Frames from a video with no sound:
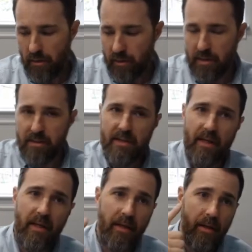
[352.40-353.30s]
you can
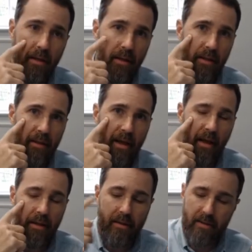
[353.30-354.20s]
see
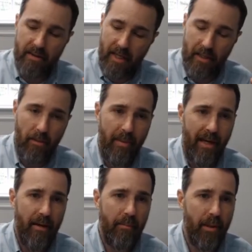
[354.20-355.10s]
that the
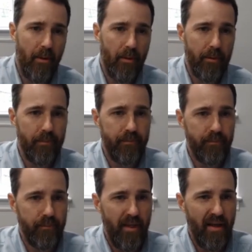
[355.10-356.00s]
zygomatic bone
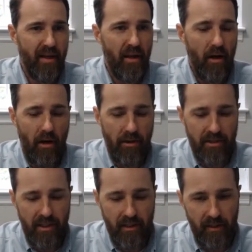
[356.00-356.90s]

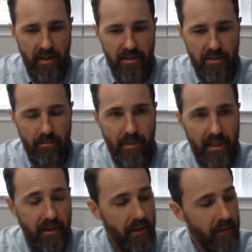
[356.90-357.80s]
articulates
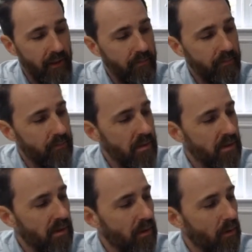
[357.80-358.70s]
medially.
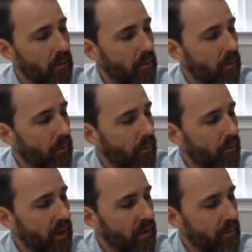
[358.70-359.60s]
So
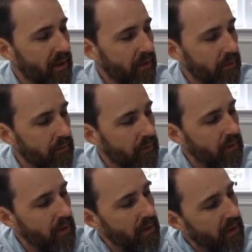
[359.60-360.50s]
in the middle,
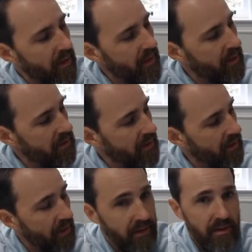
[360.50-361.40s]
it is
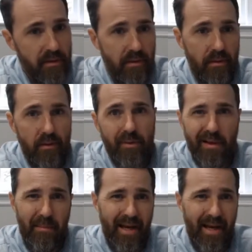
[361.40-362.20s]
connected to the